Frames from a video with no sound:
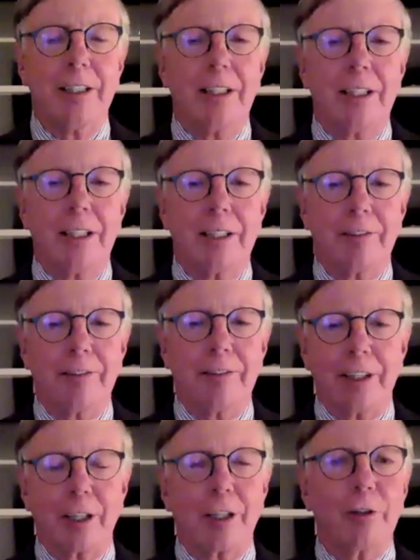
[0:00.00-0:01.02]

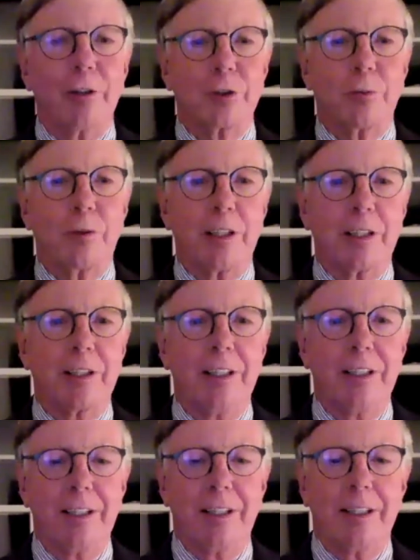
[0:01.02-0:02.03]
very close with
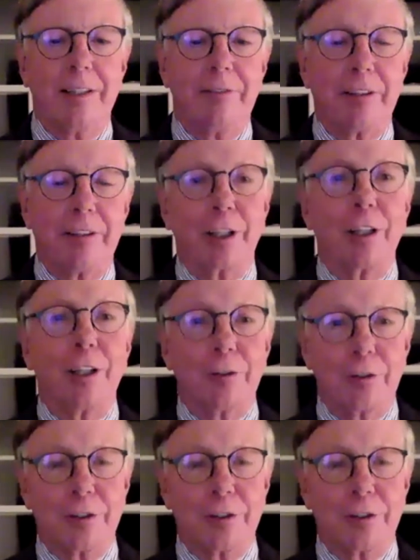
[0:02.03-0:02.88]
very close